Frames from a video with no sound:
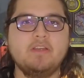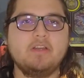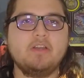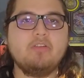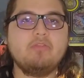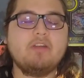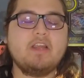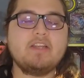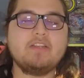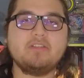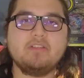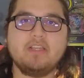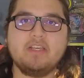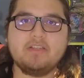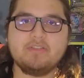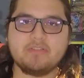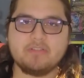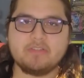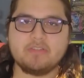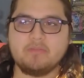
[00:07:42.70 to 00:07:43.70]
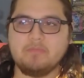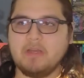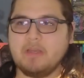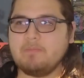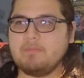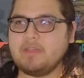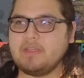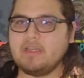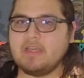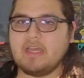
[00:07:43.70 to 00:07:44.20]
congratulations, you
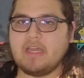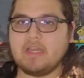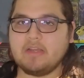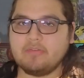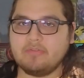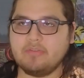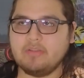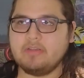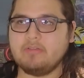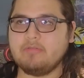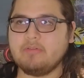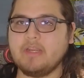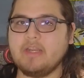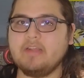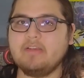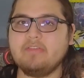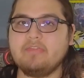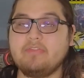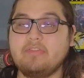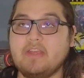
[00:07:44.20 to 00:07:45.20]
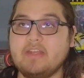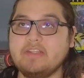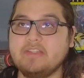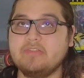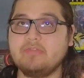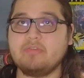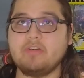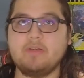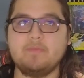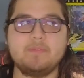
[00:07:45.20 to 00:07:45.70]
might be actually creating a steady
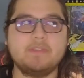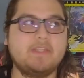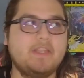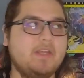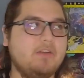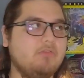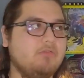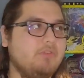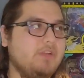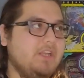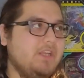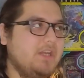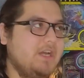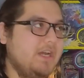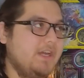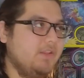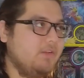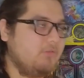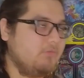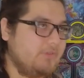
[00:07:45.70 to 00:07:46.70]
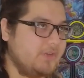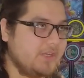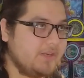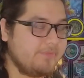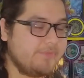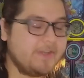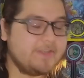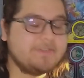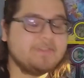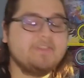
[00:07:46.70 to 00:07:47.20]
stream to then re either
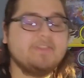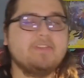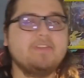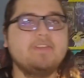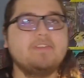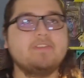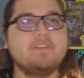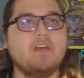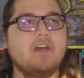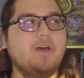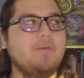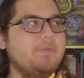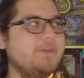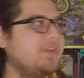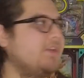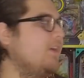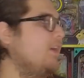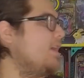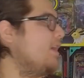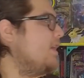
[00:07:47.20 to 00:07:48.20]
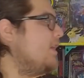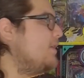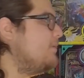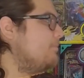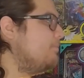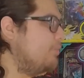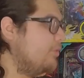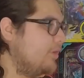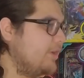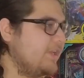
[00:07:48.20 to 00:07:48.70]
reinvest into this hobby,
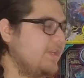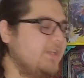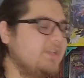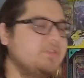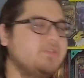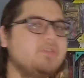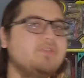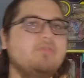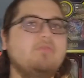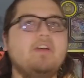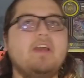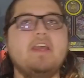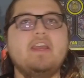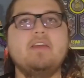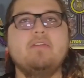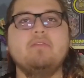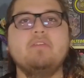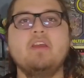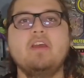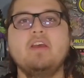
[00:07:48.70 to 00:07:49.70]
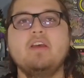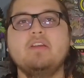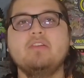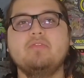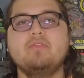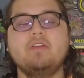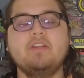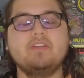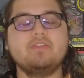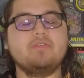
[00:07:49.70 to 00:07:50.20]
put it into a
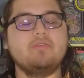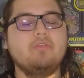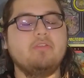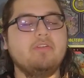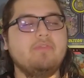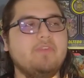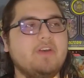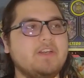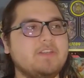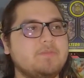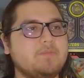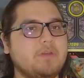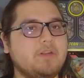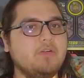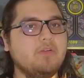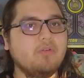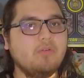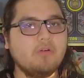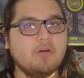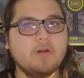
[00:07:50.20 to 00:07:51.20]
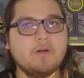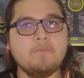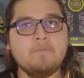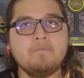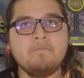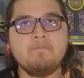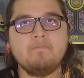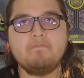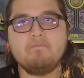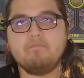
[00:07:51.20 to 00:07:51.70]
traditional investment, or
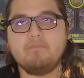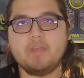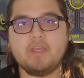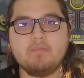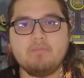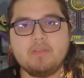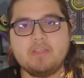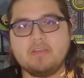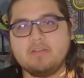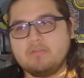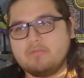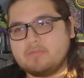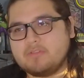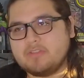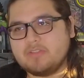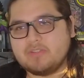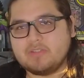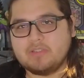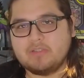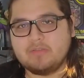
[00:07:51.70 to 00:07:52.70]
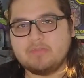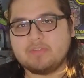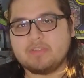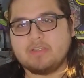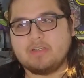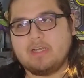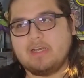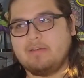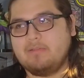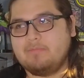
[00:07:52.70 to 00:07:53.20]
maybe you just use
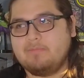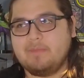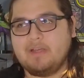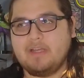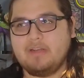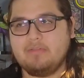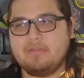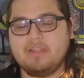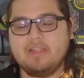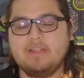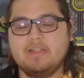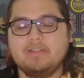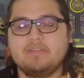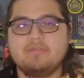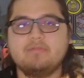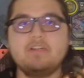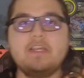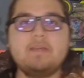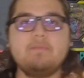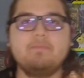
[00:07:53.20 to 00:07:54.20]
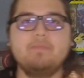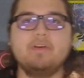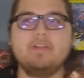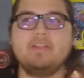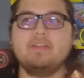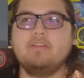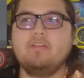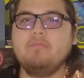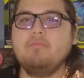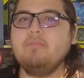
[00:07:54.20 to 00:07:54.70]
it. I, I don't think that's great,
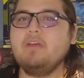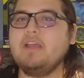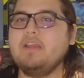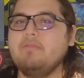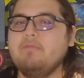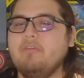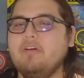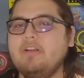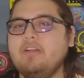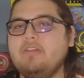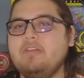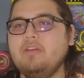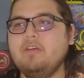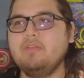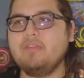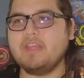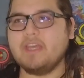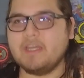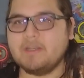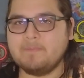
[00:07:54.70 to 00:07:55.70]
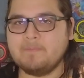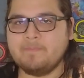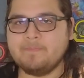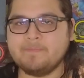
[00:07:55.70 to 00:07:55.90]
but you might want to do that.